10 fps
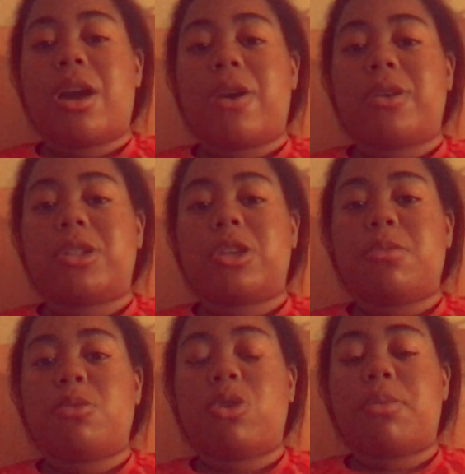I will tell you
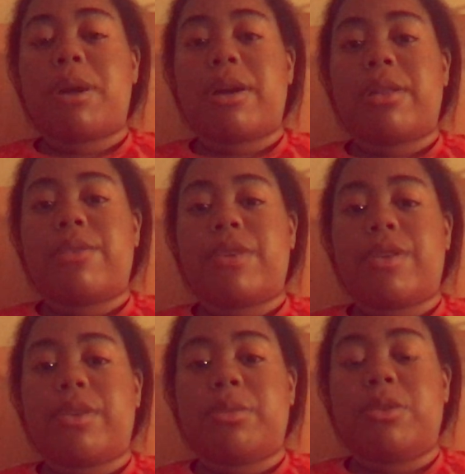more of my other
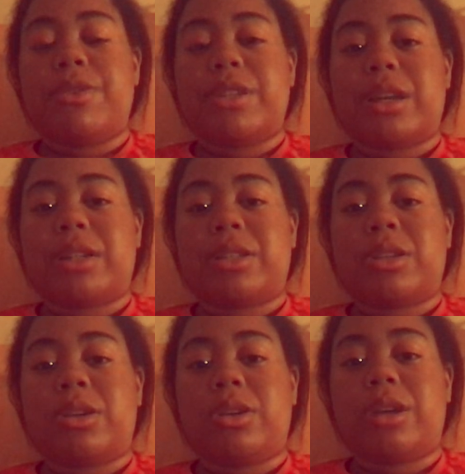favorite movies I'll tell
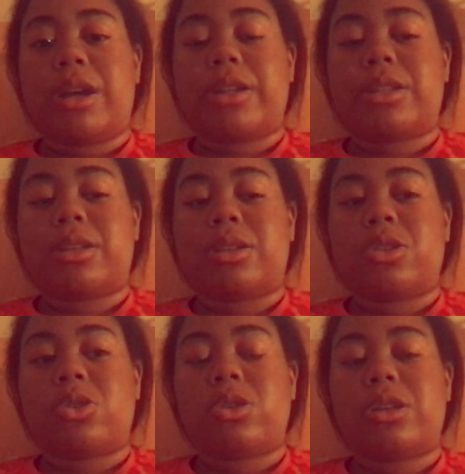you guys and
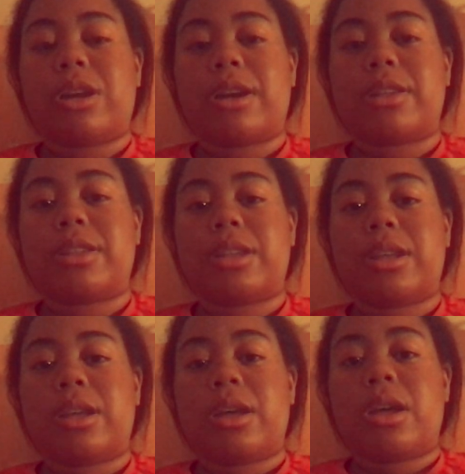show you guys it
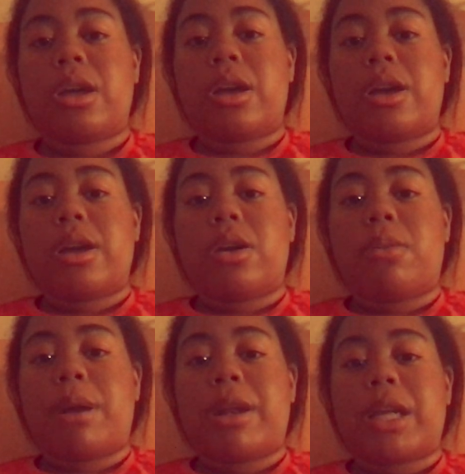on
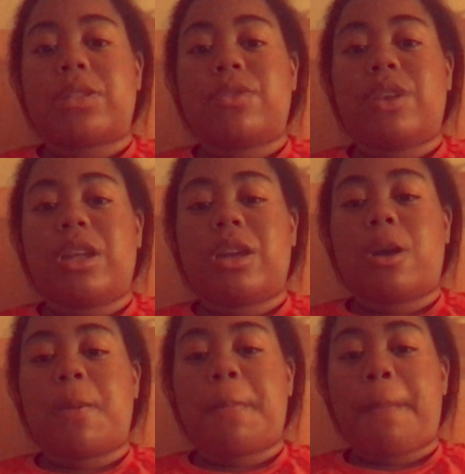my next
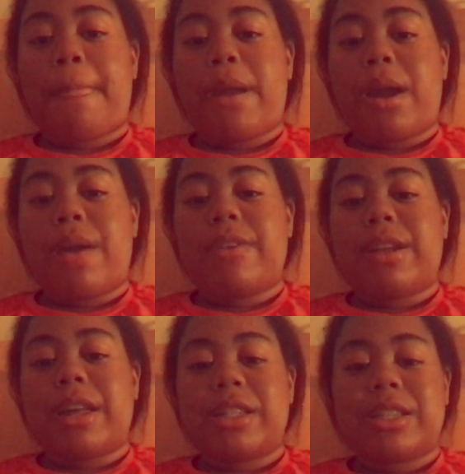video. Having a
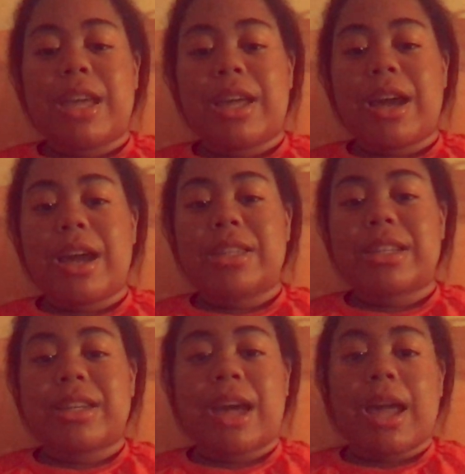nice day guys.
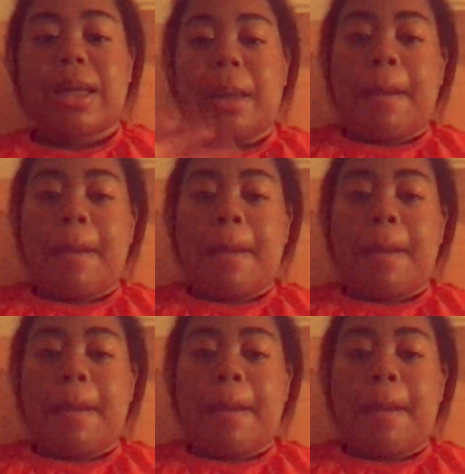Good night.